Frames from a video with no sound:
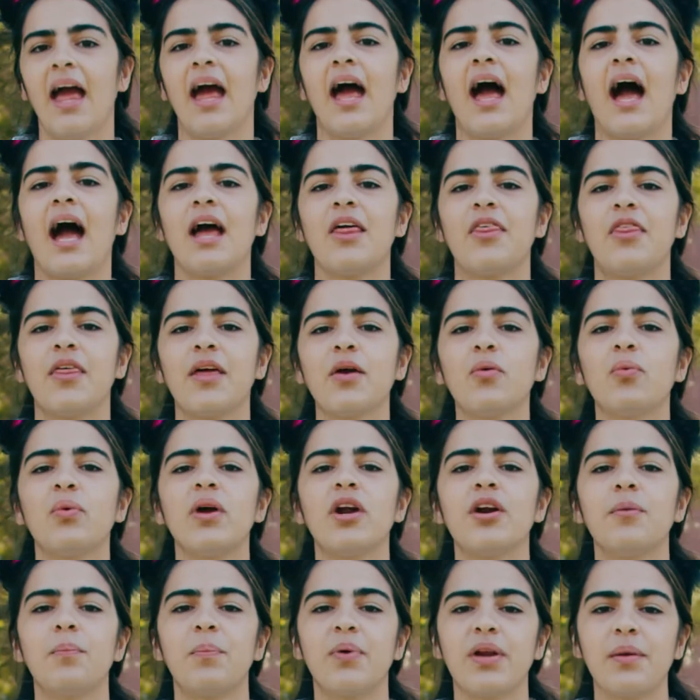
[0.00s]
I think we
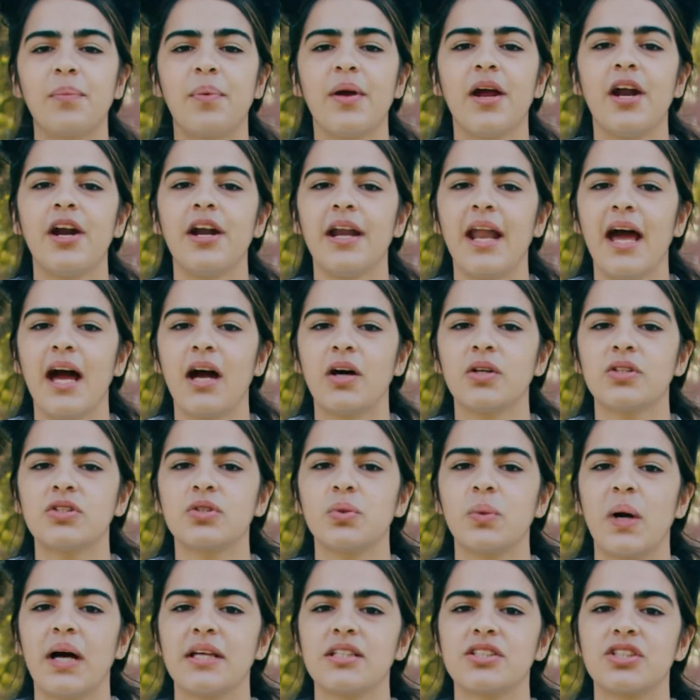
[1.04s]
are prepared now
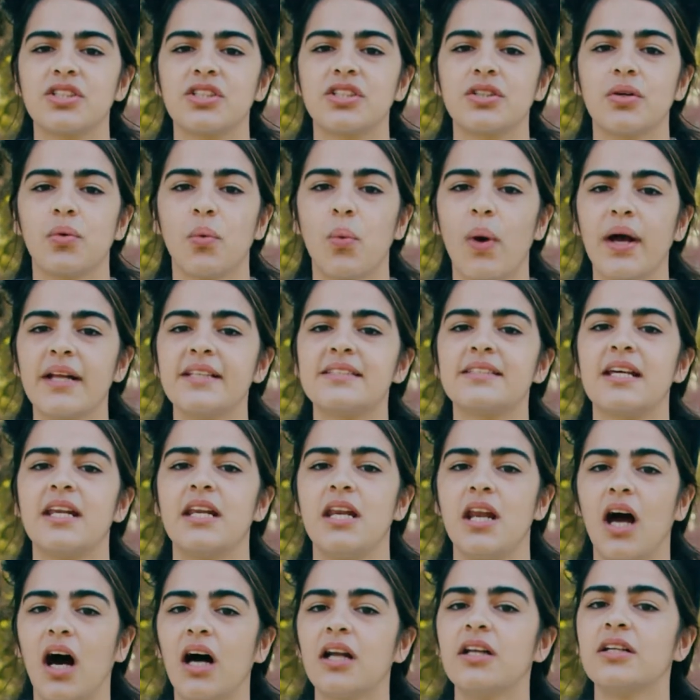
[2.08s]
to answer what is a
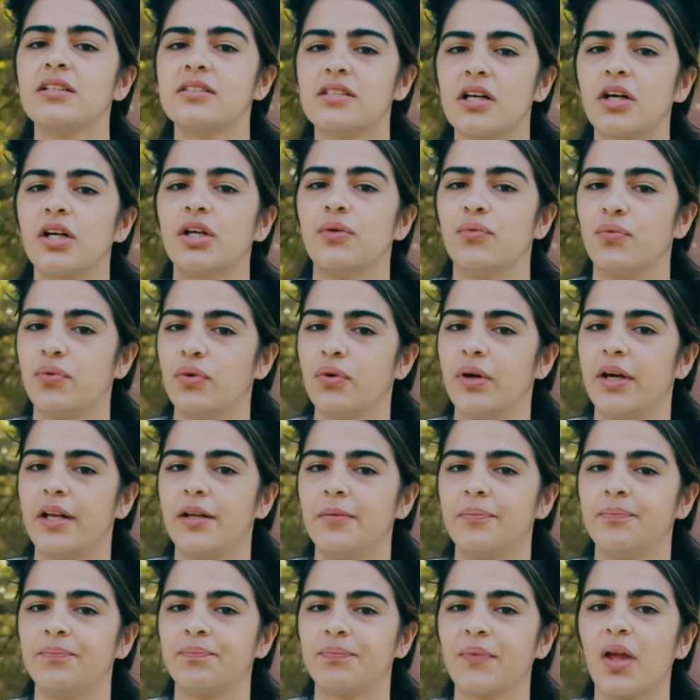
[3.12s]
non-Newtonian fluid.
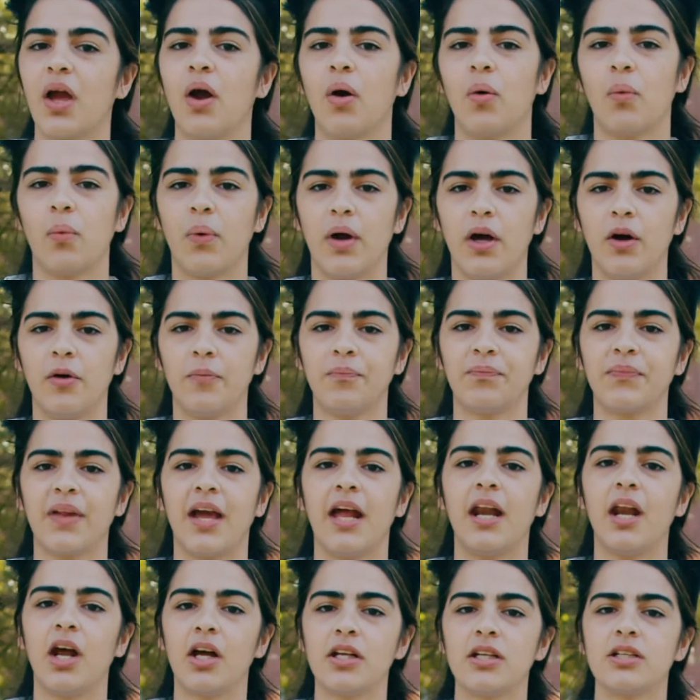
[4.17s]
Well, a
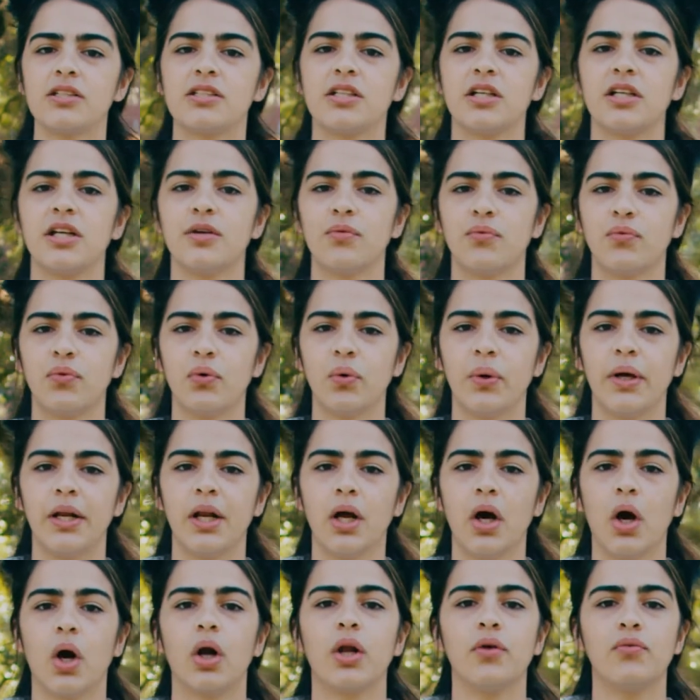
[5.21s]
non-Newtonian fluid,
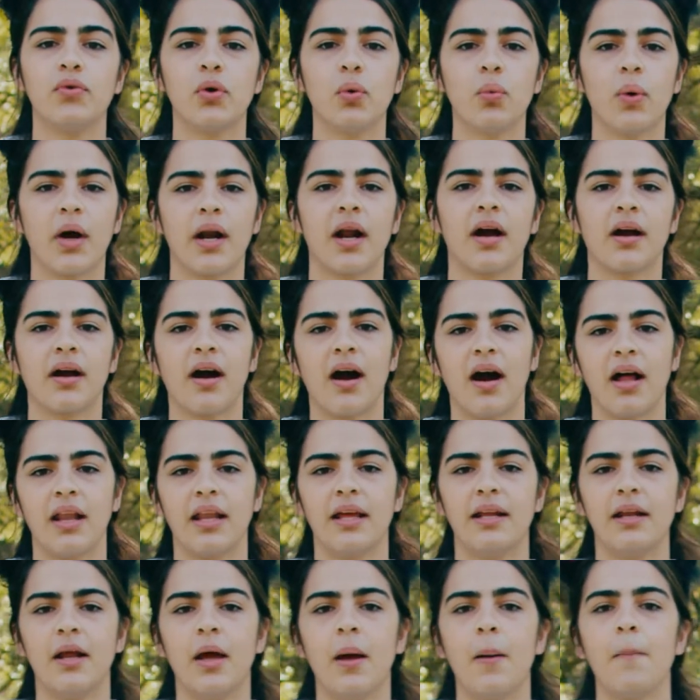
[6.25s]
or if you want to call
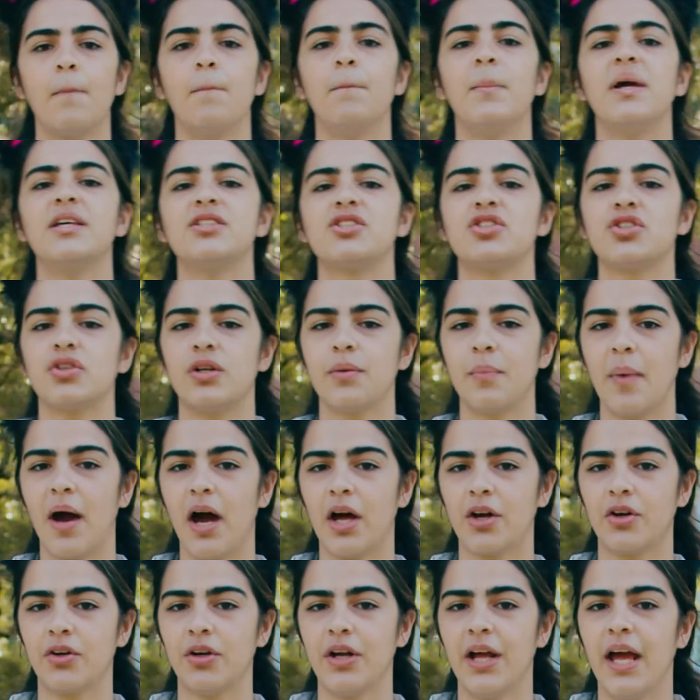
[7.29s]
it mystery
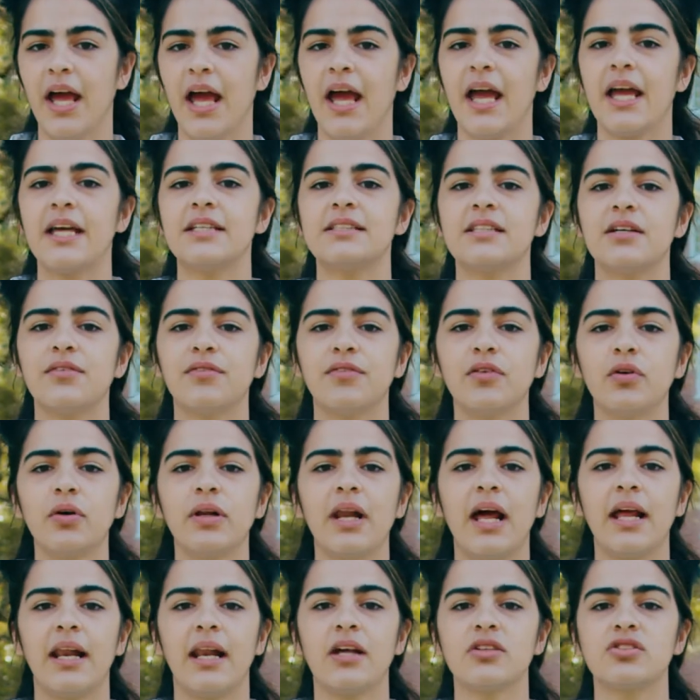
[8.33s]
matter, is a fluid
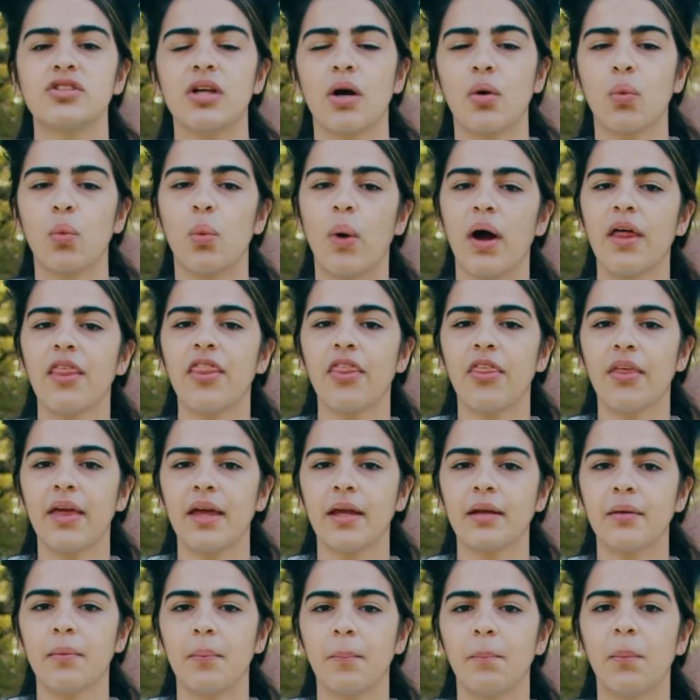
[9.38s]
that looks like one
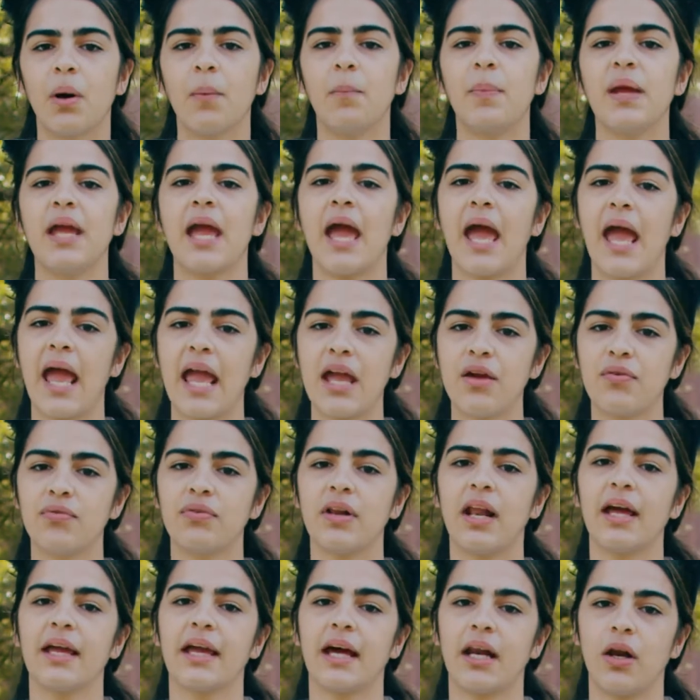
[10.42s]
thing but behaves
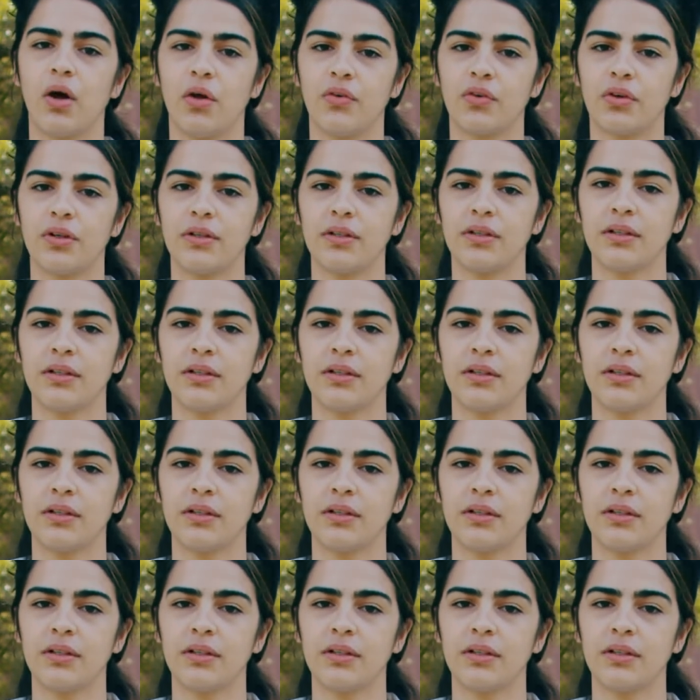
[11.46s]
like another,